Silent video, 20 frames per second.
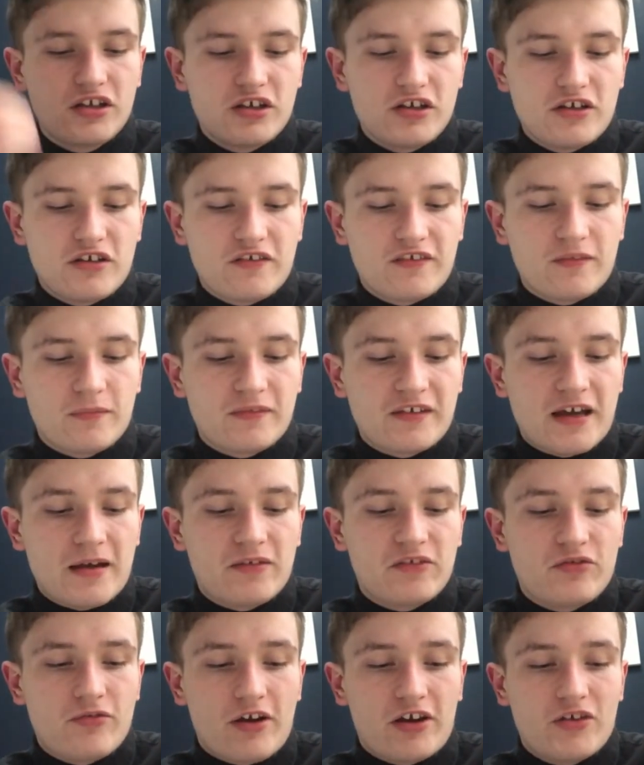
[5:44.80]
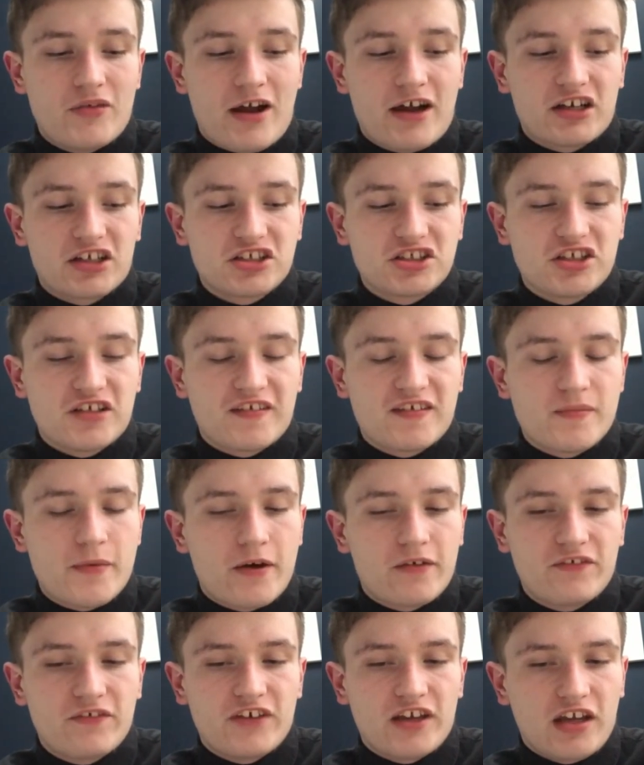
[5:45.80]
sometimes you're anxious
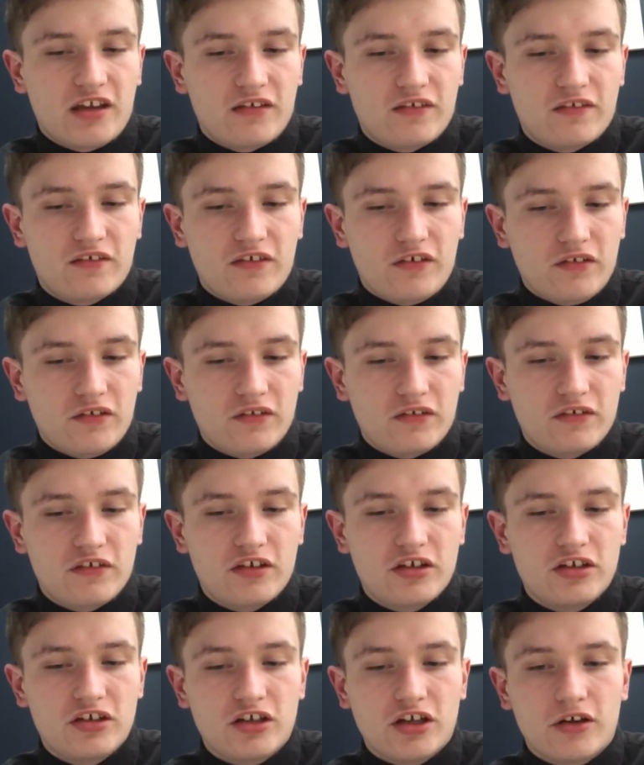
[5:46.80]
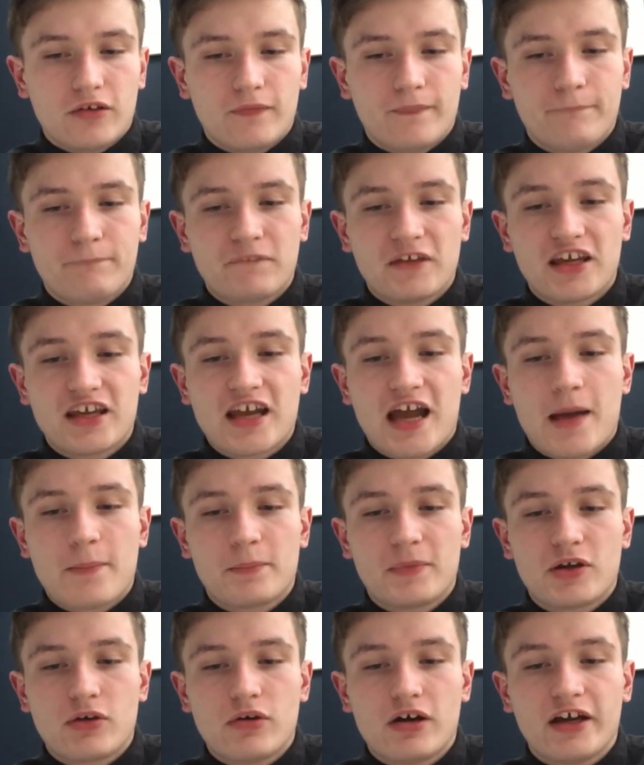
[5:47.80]
about things, and you know, it can
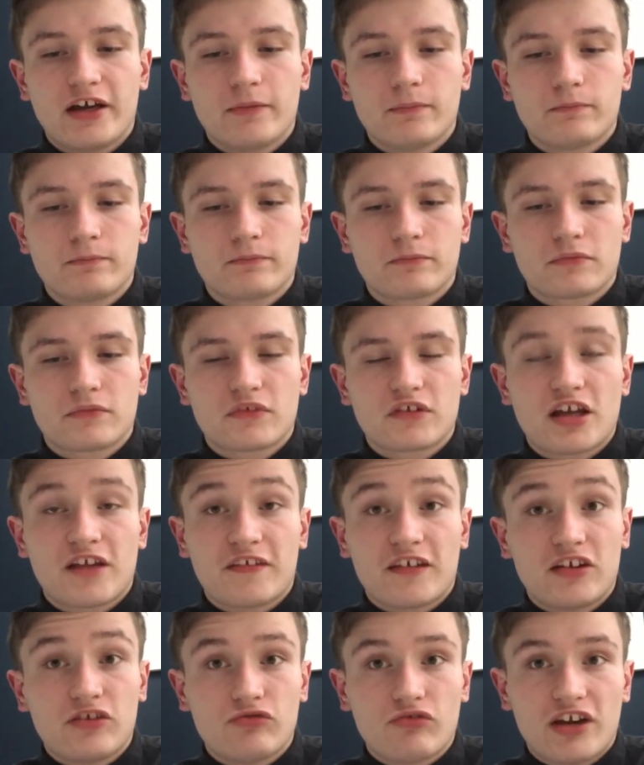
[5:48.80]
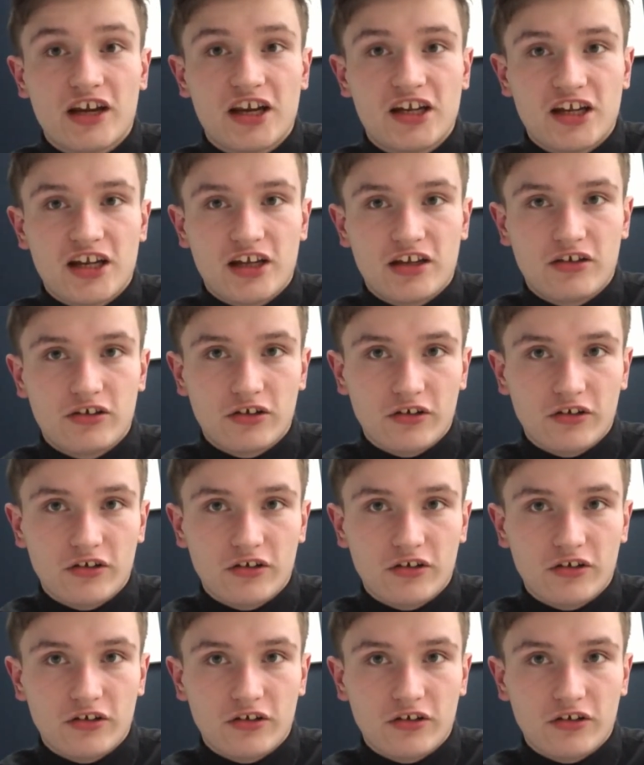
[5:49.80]
be quite, say, draining.